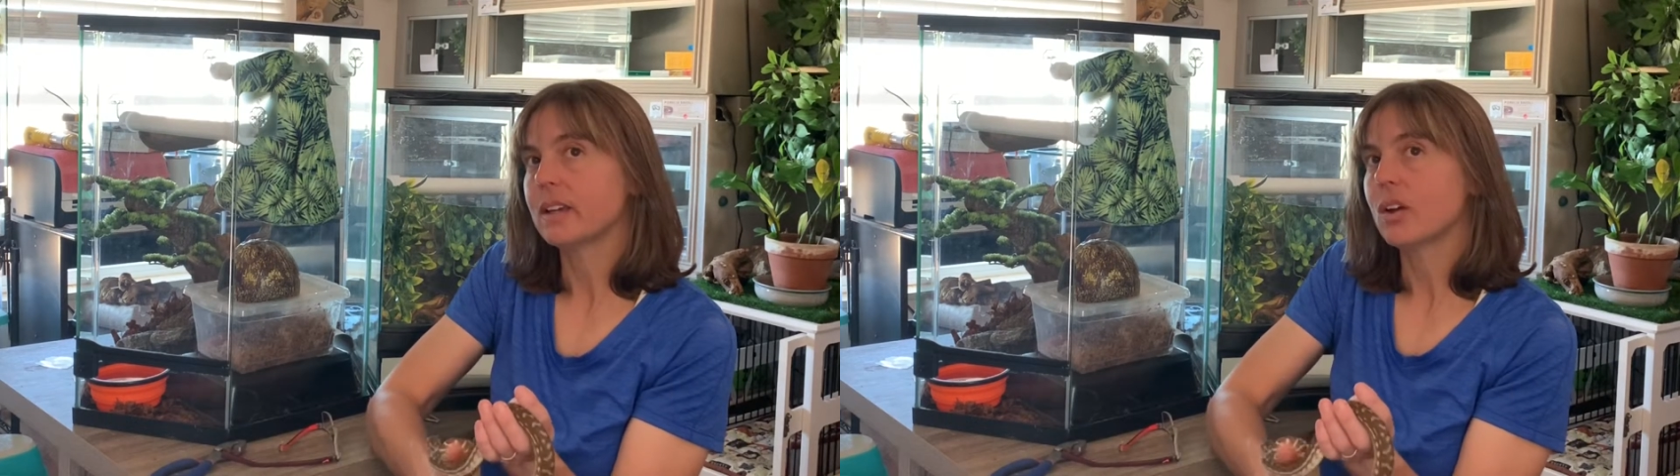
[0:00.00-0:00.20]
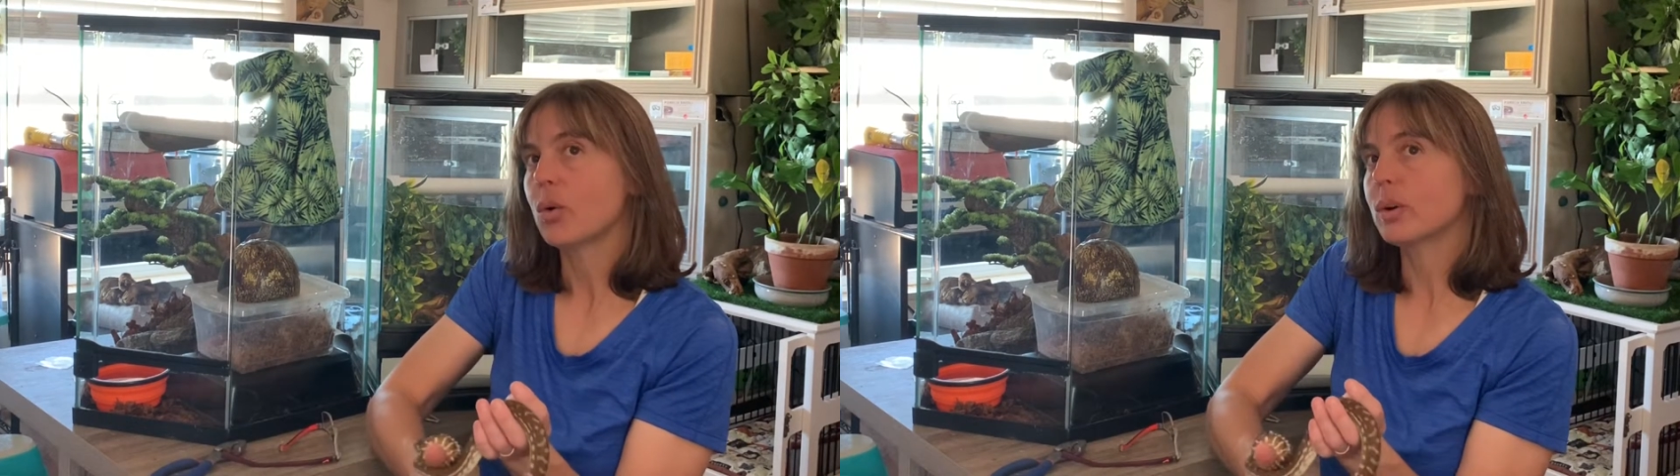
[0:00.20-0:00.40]

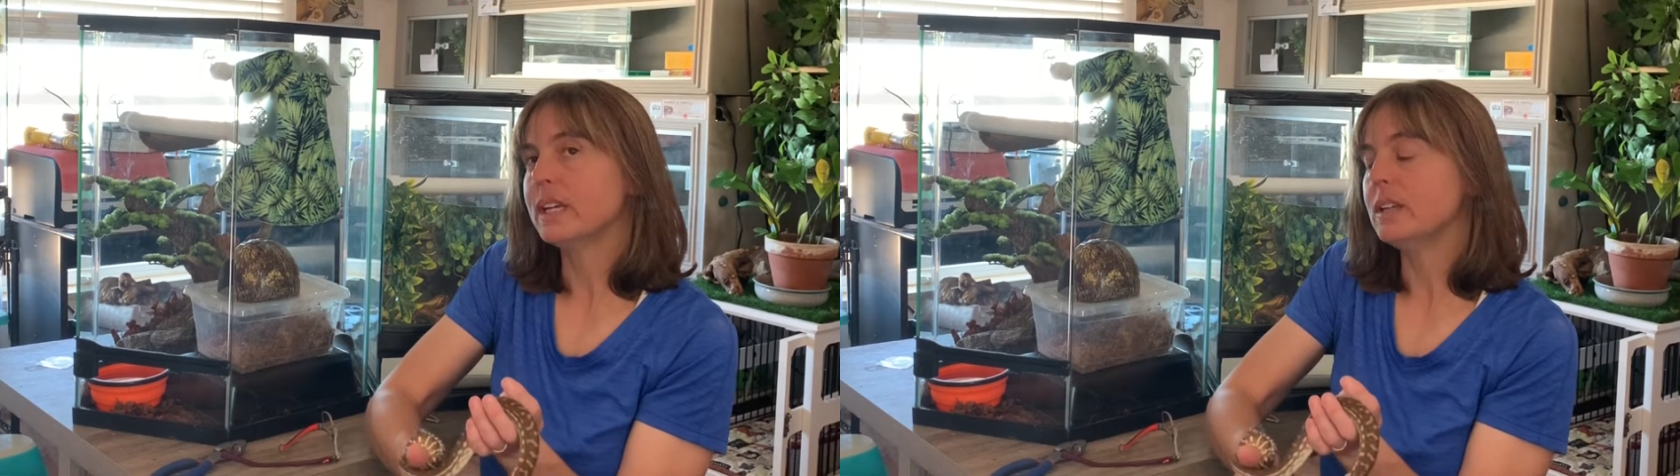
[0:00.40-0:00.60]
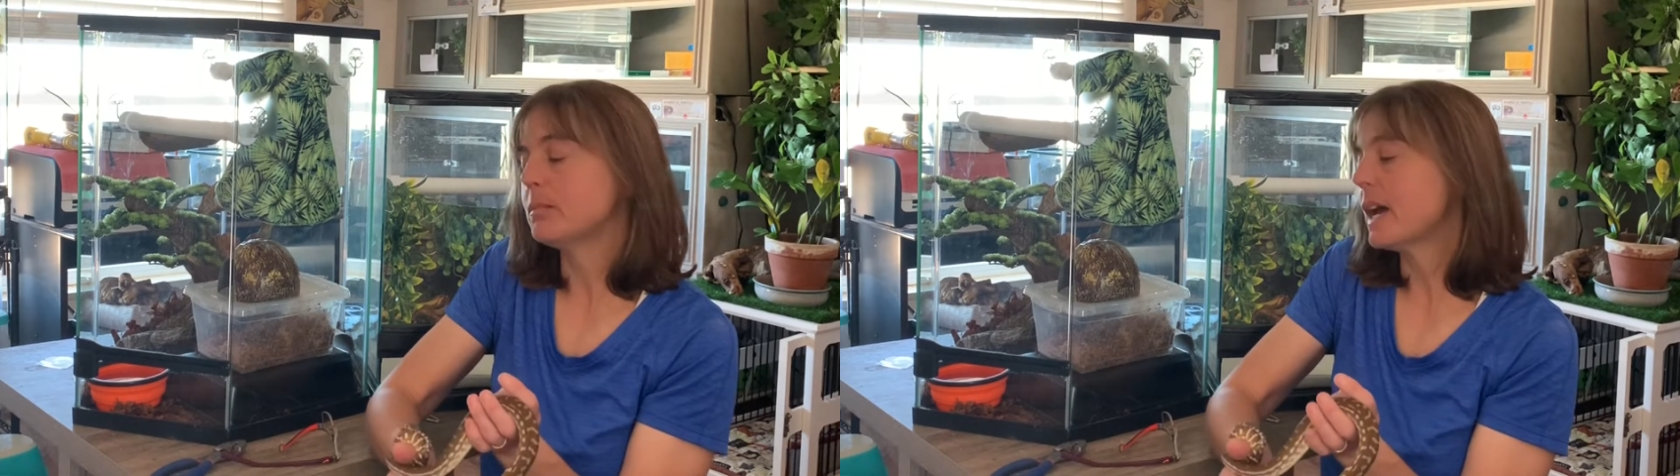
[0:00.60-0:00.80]
or
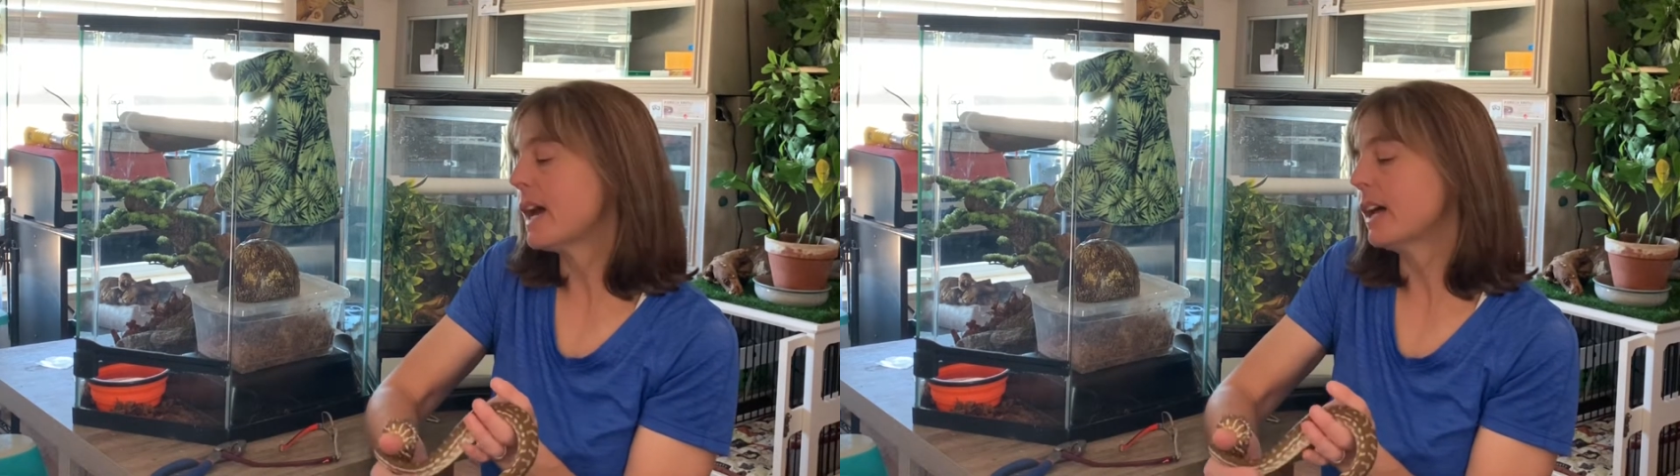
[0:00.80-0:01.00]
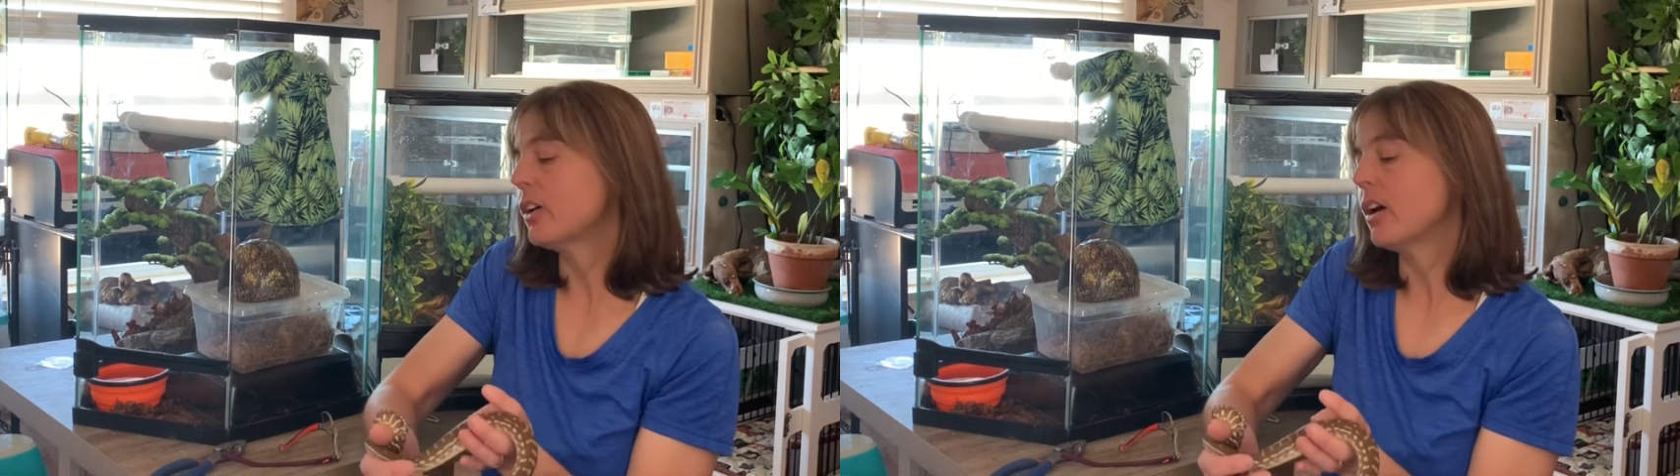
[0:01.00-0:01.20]
heat
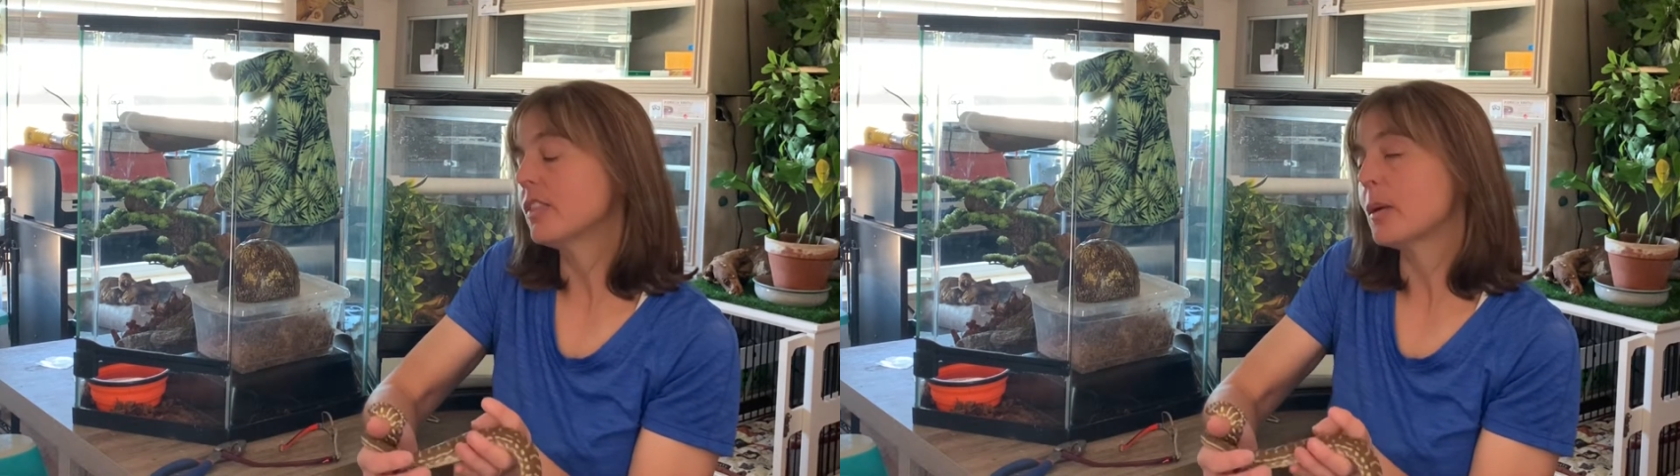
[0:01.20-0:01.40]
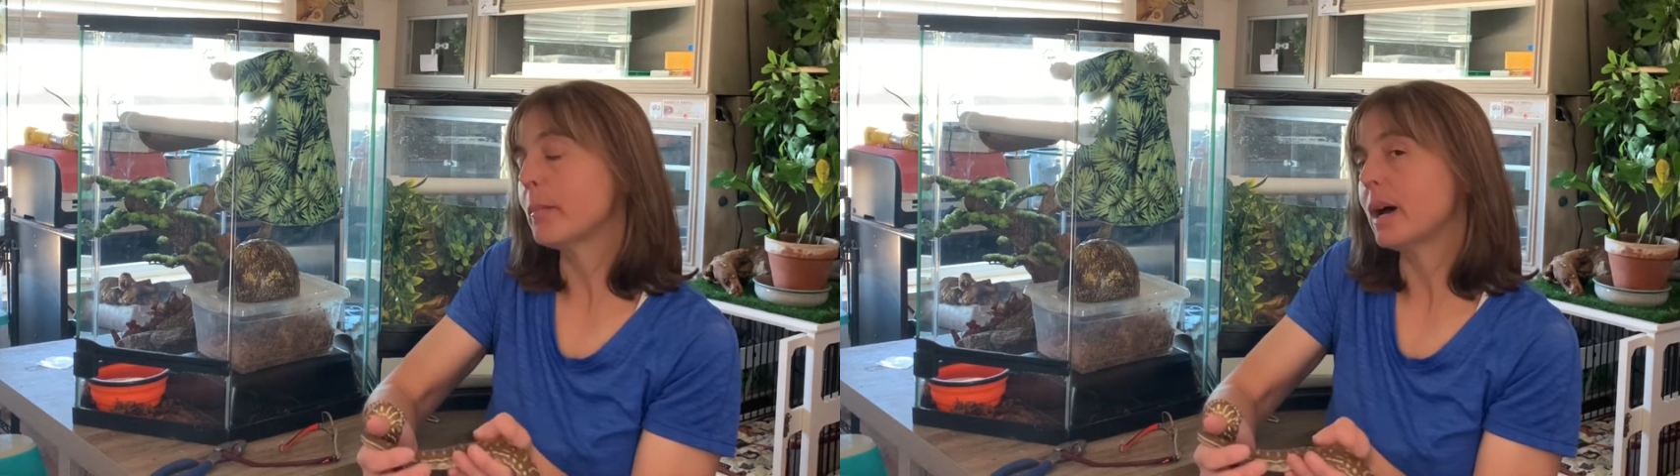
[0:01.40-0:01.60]
pad
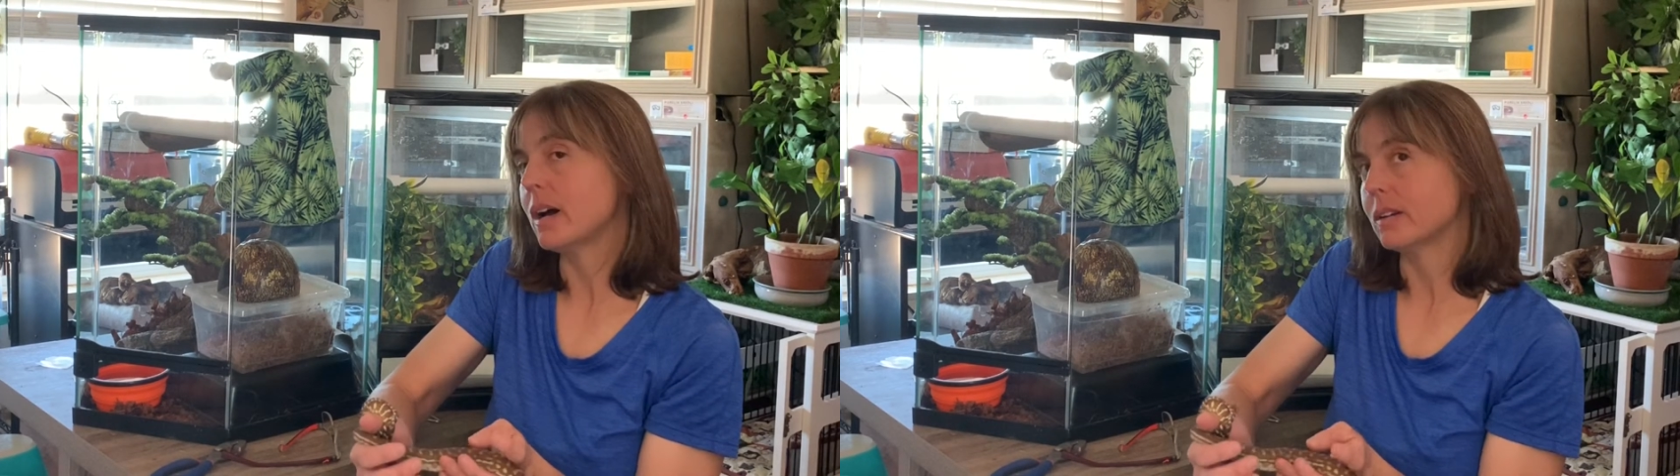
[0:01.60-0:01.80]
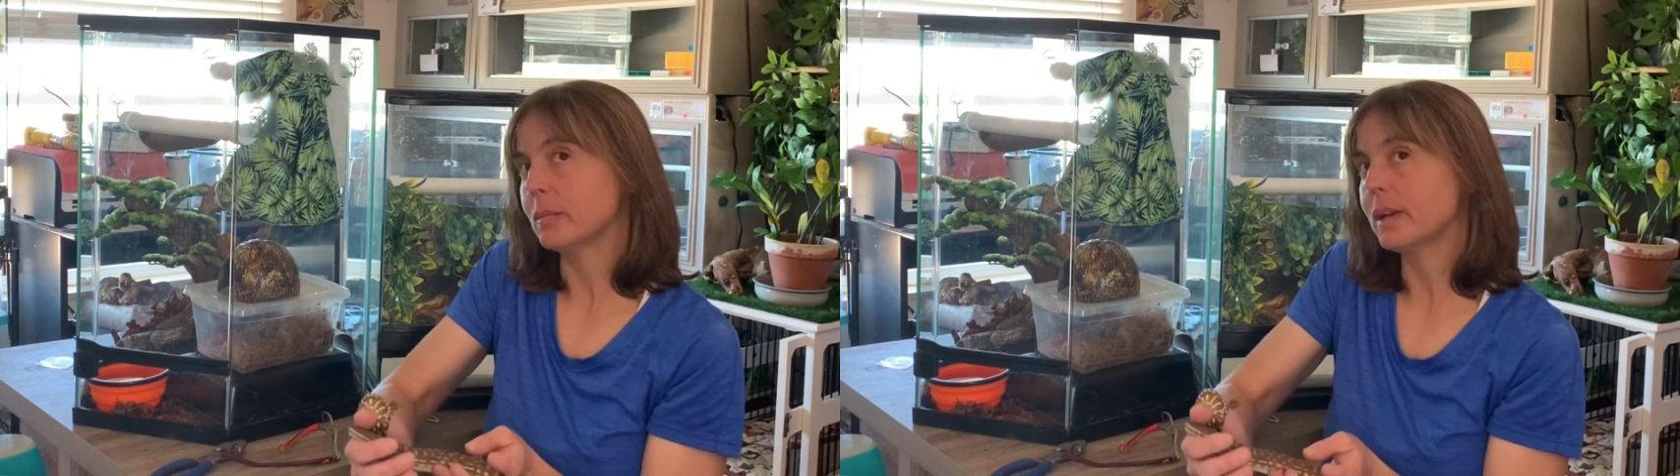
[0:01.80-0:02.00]
on the bottom,